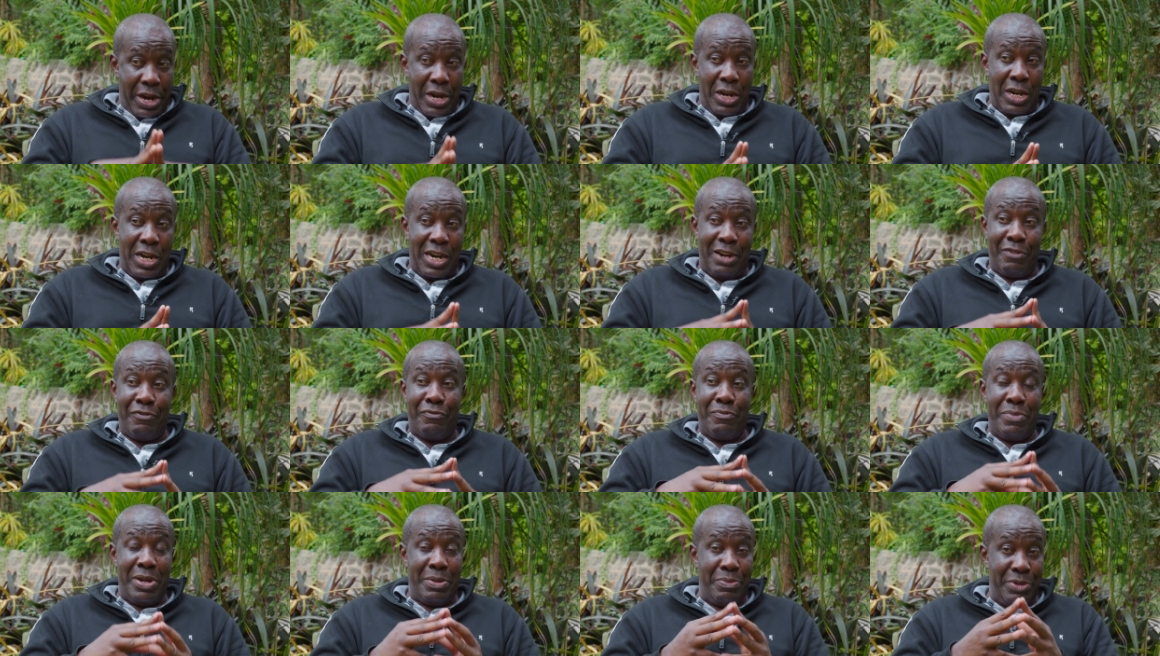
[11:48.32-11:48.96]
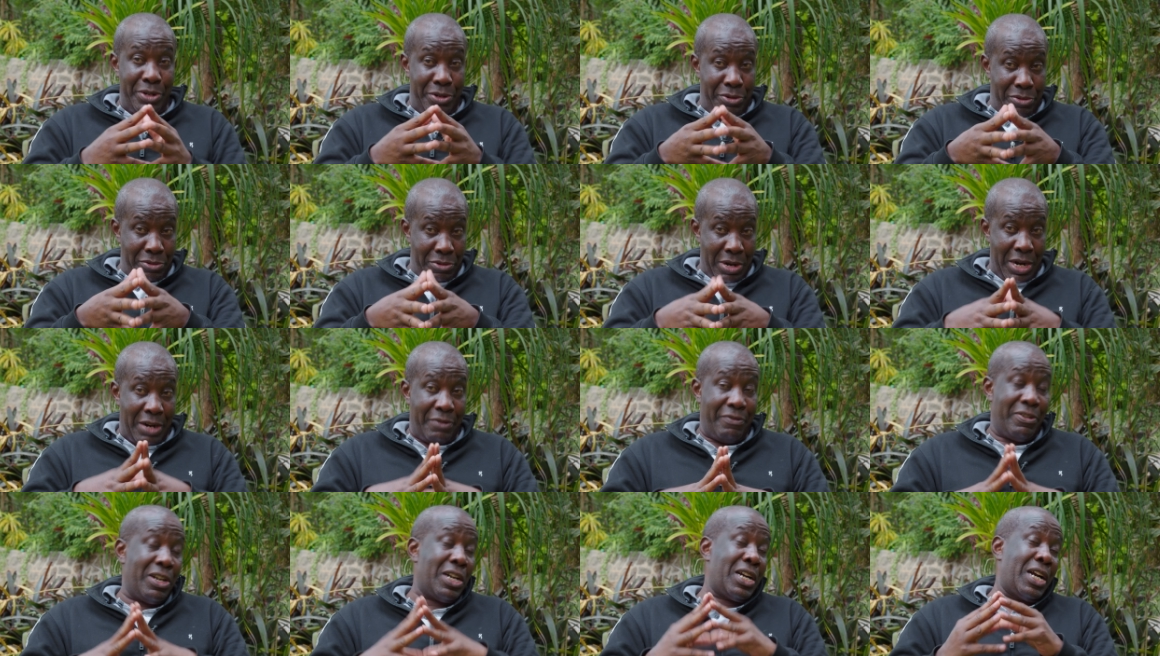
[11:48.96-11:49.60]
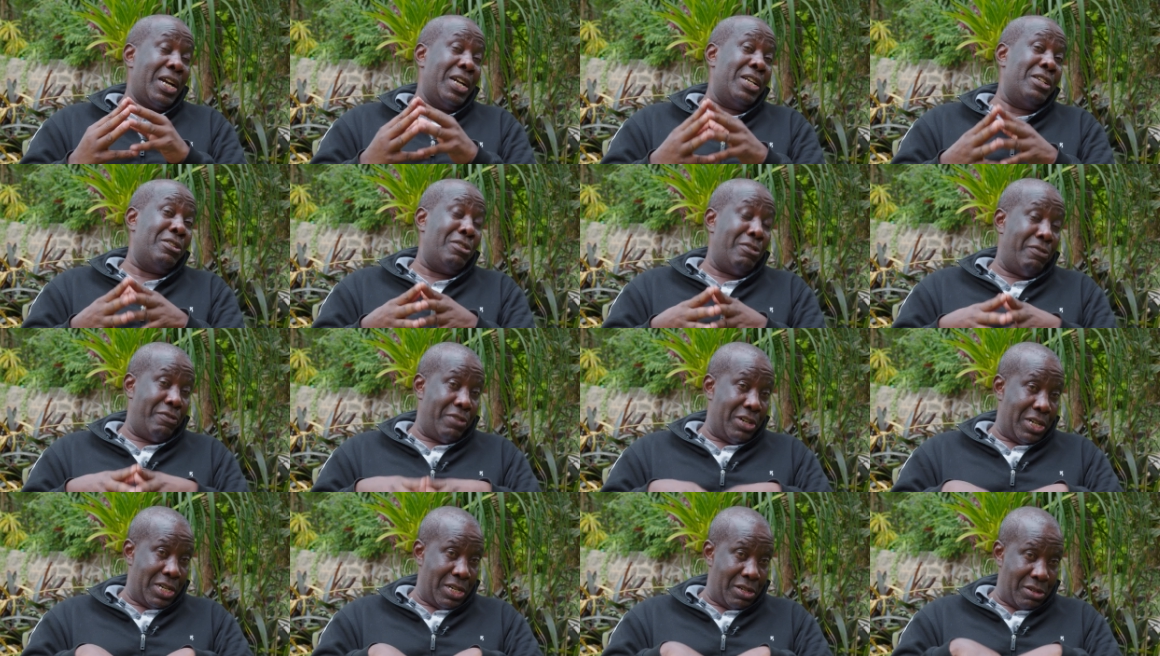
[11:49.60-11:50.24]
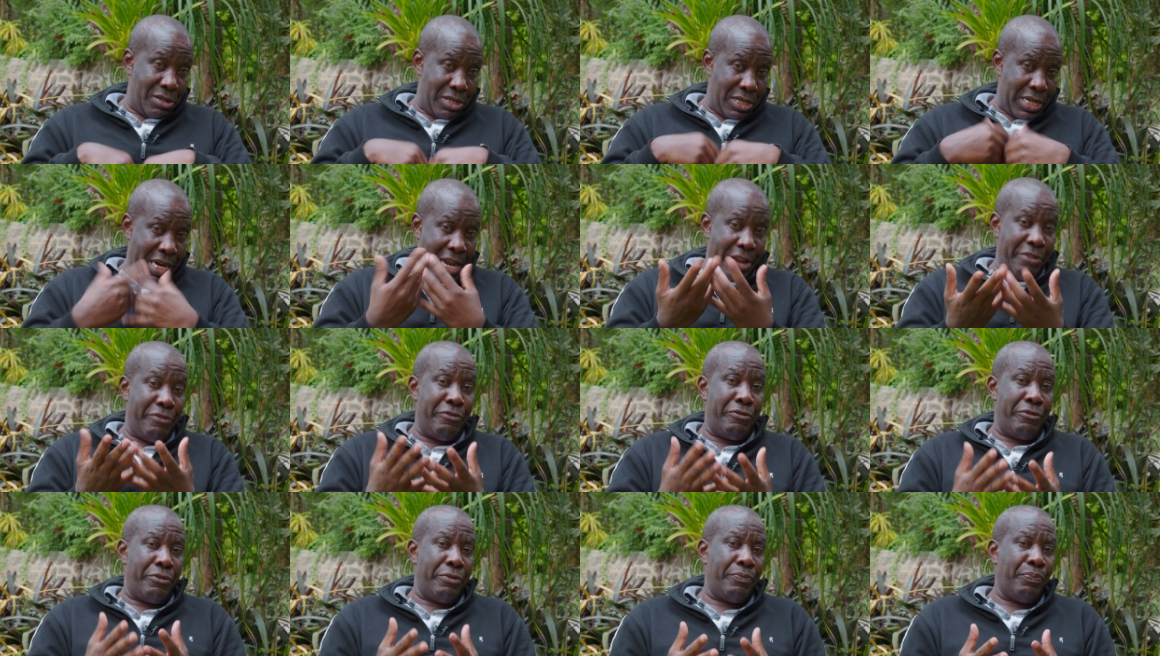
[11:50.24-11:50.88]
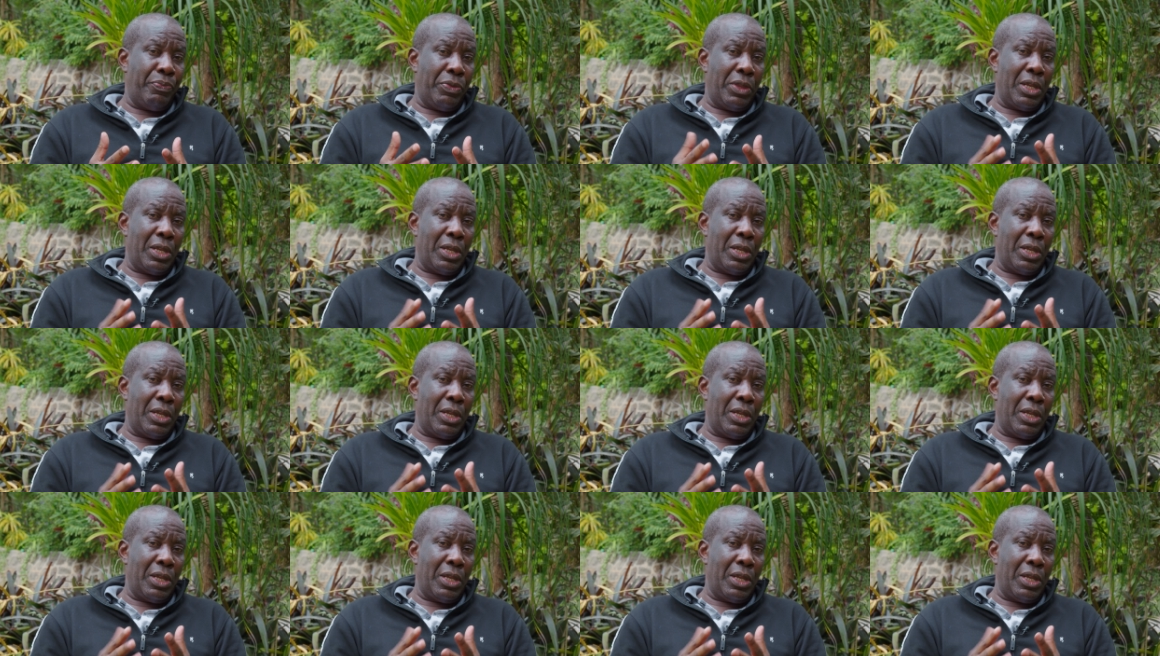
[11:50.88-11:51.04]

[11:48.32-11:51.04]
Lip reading: have baby to have a kind of a life.